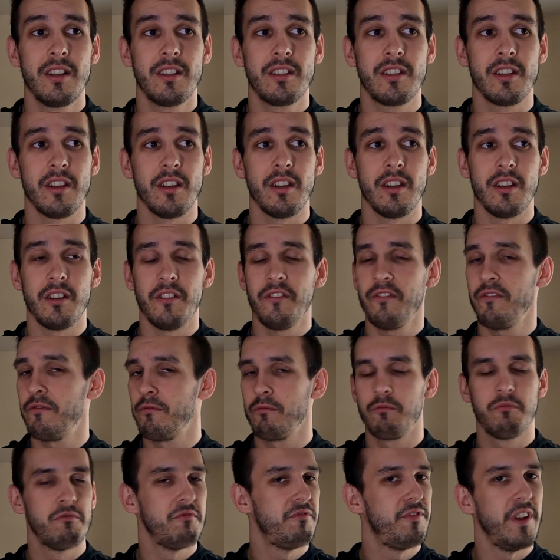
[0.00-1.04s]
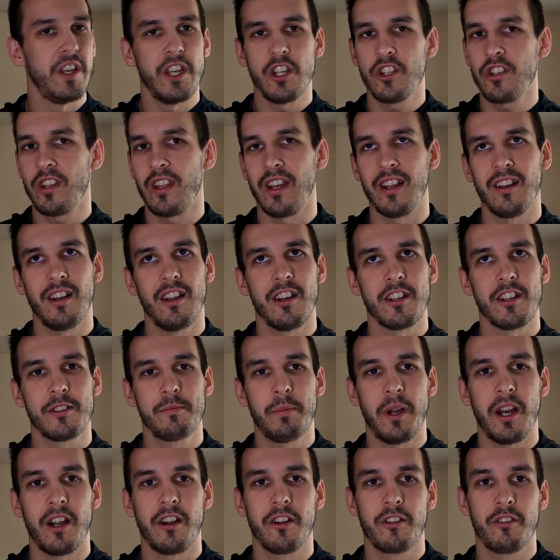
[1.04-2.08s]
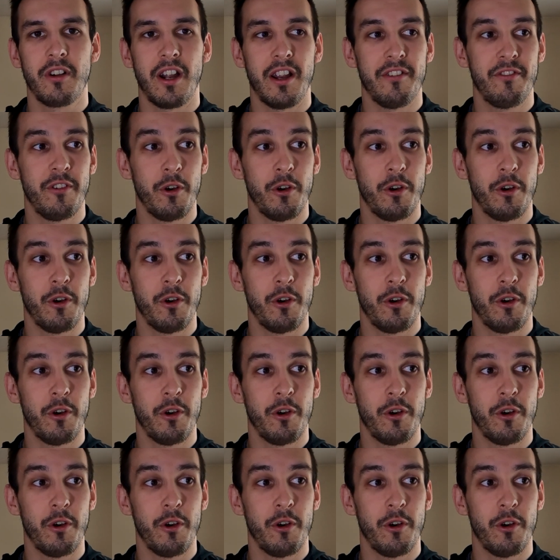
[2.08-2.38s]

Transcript: to finish that last paragraph